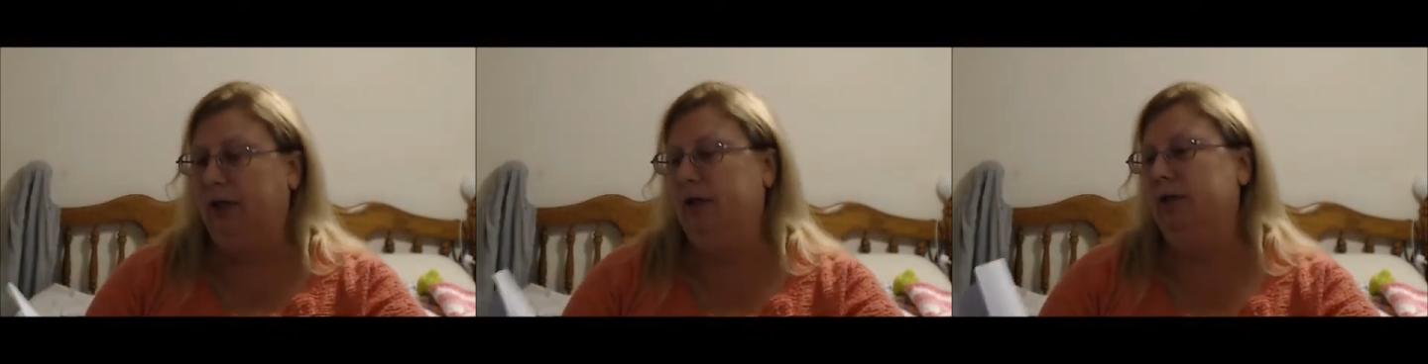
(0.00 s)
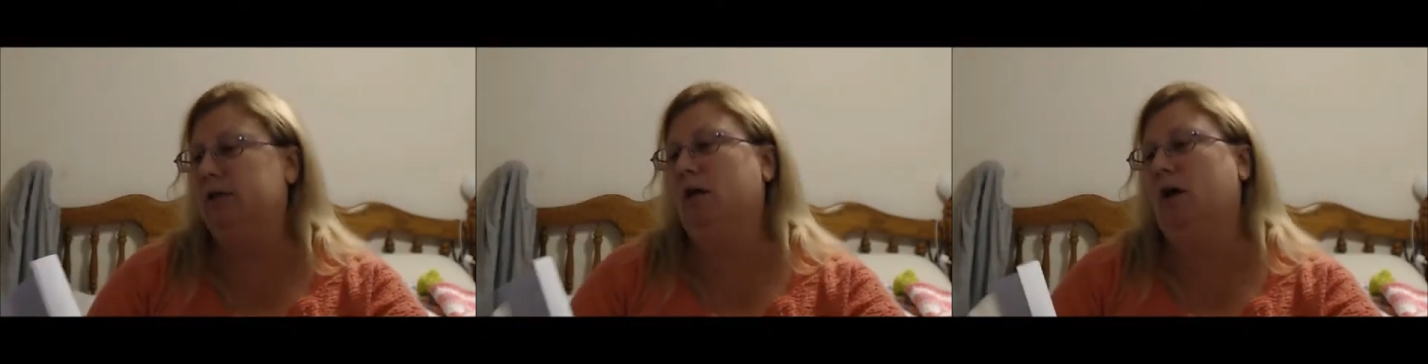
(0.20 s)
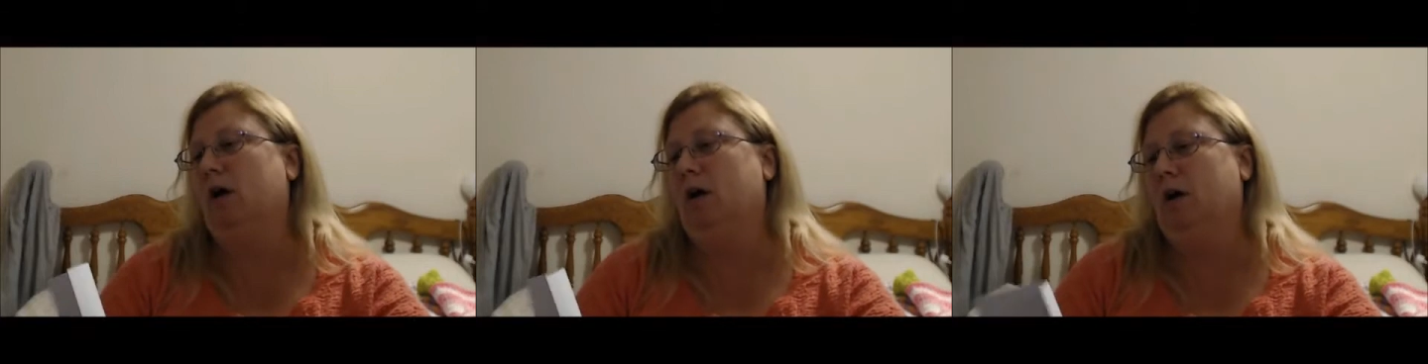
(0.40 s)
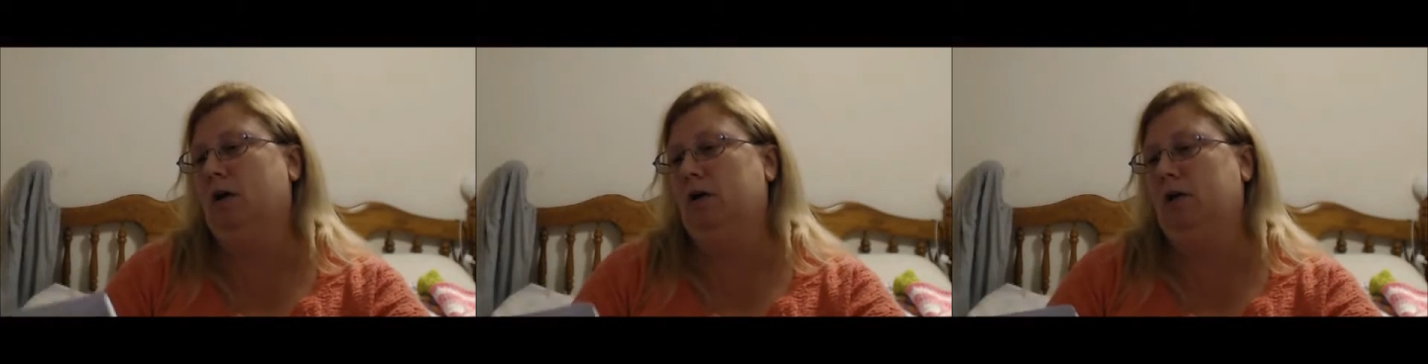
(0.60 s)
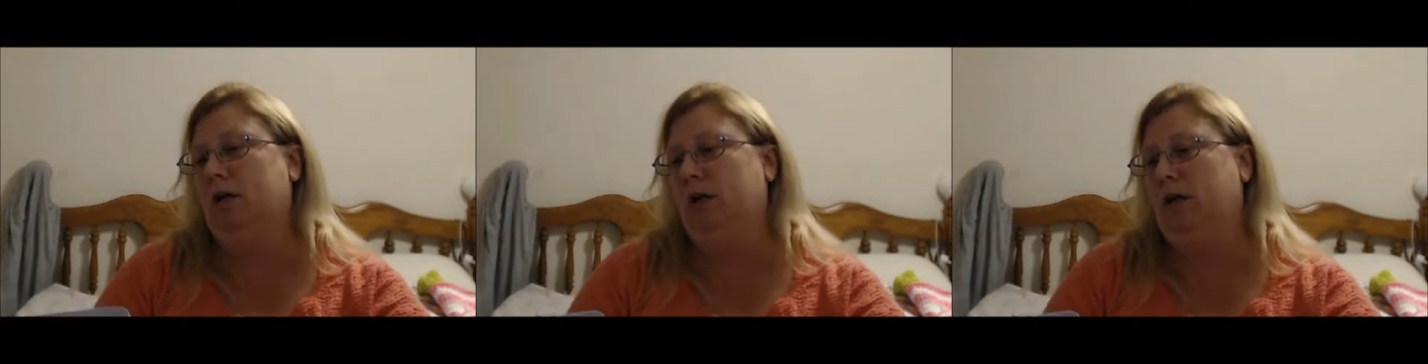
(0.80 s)
It's
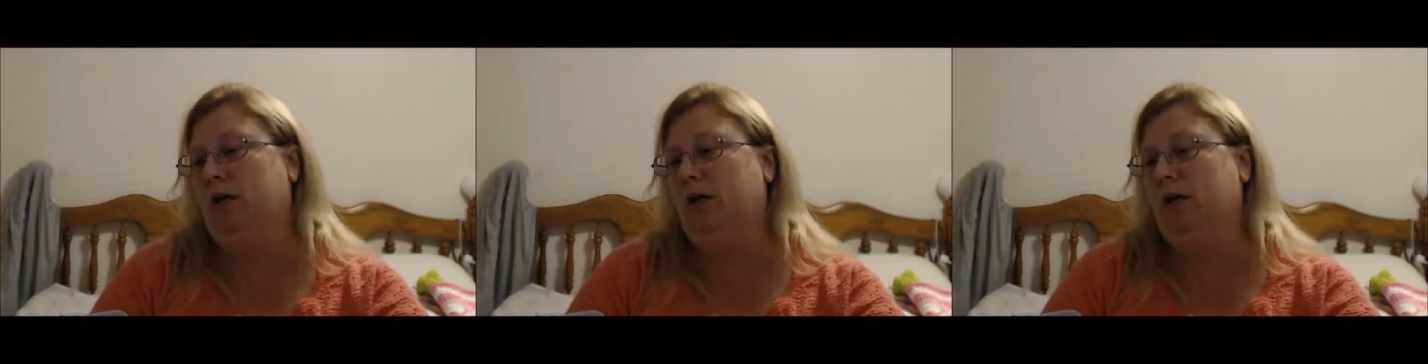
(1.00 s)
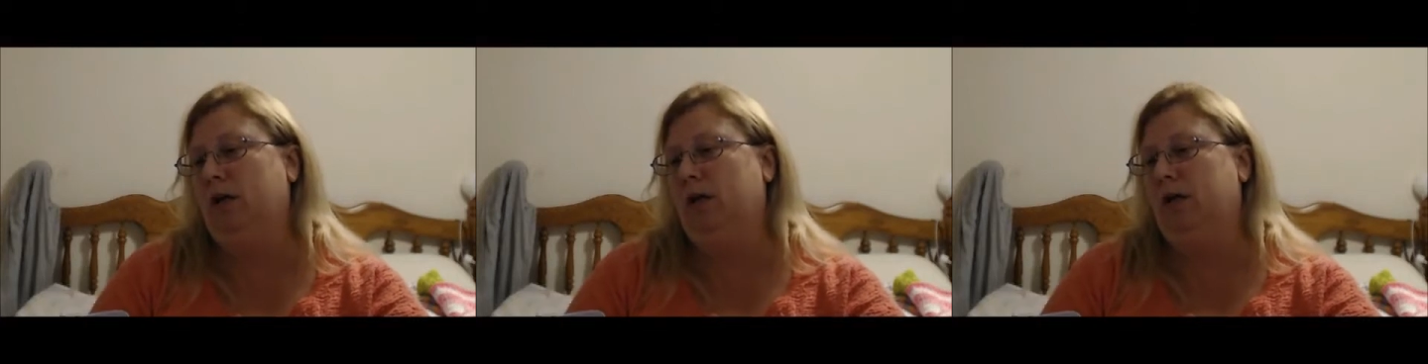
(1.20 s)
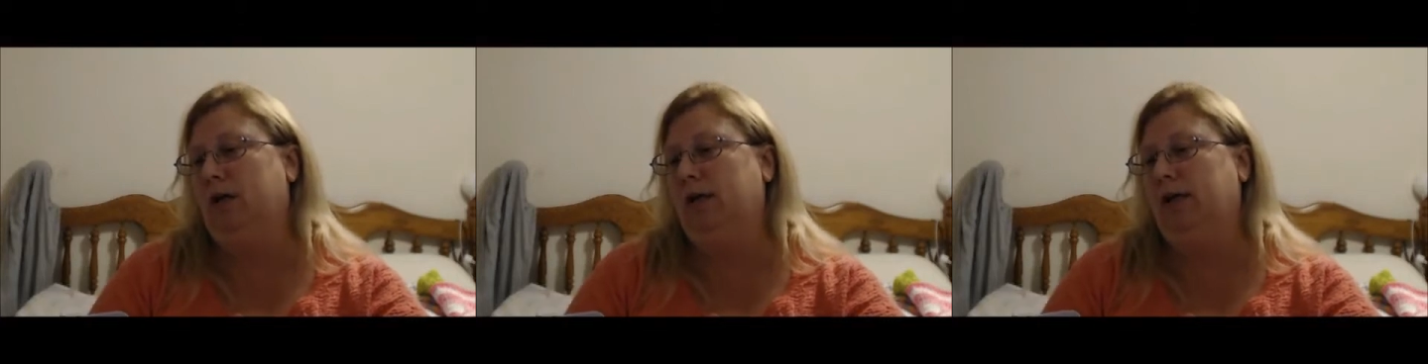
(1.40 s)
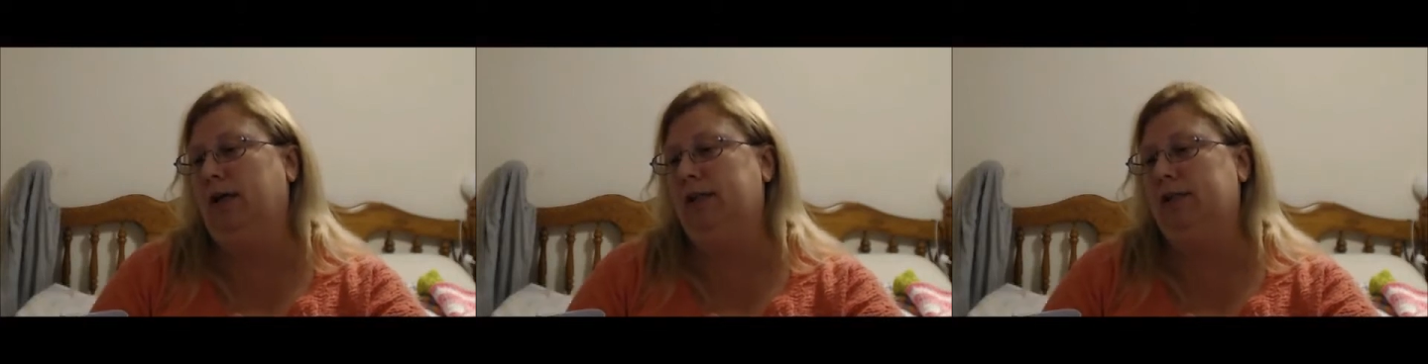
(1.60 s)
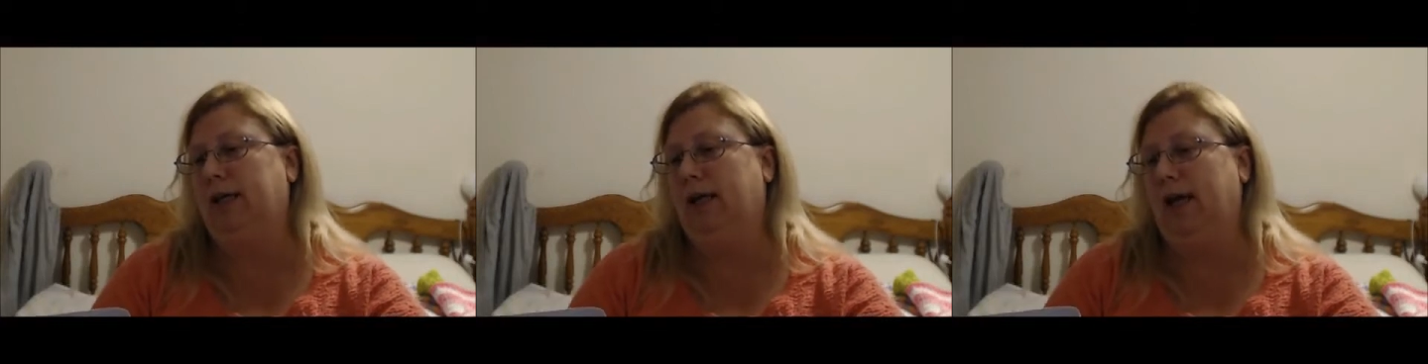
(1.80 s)
called The
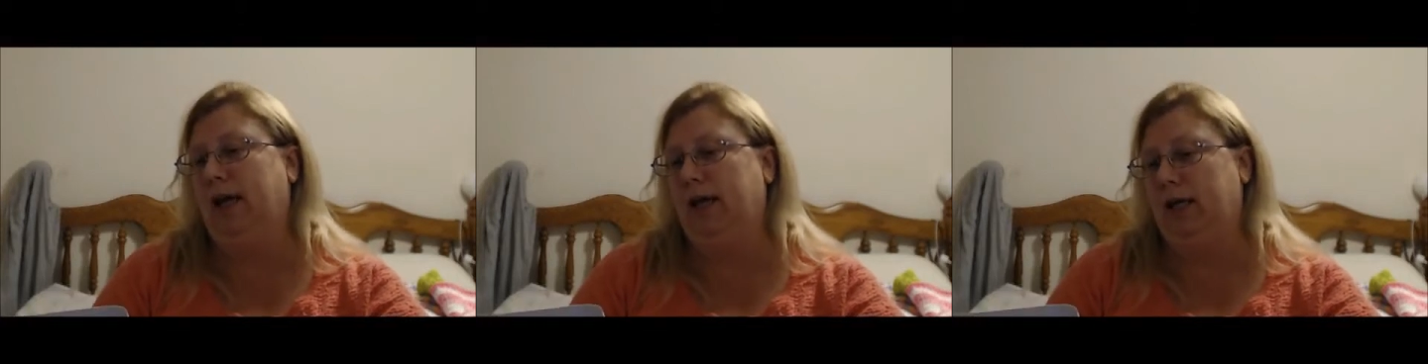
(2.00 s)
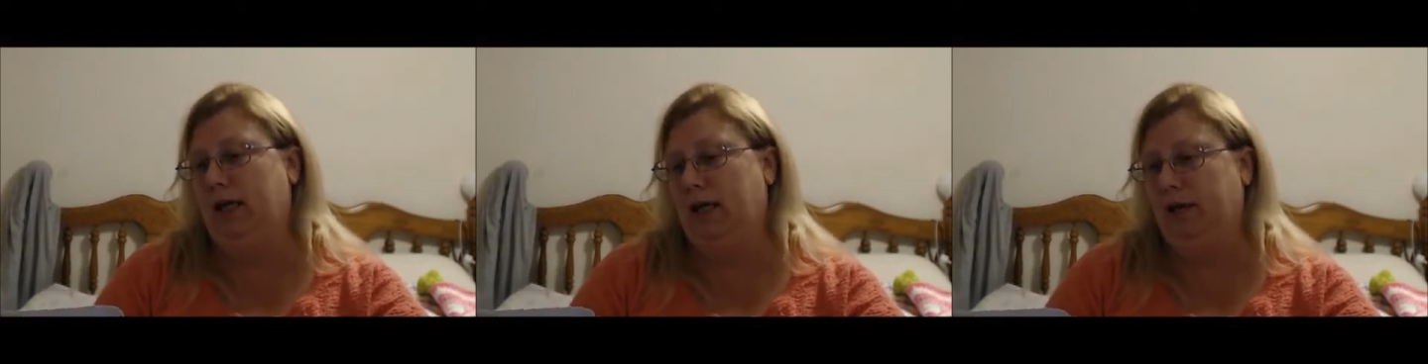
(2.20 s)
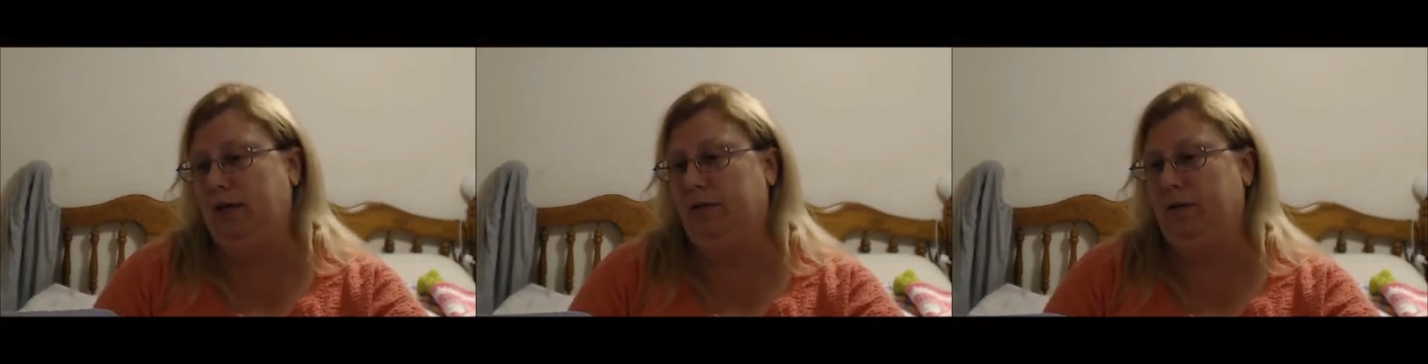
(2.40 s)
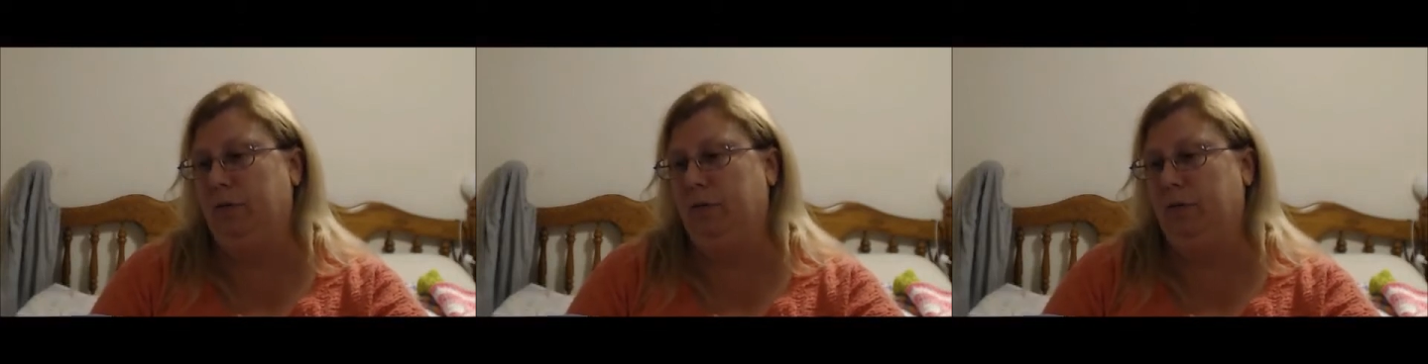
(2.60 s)
Lazy Katie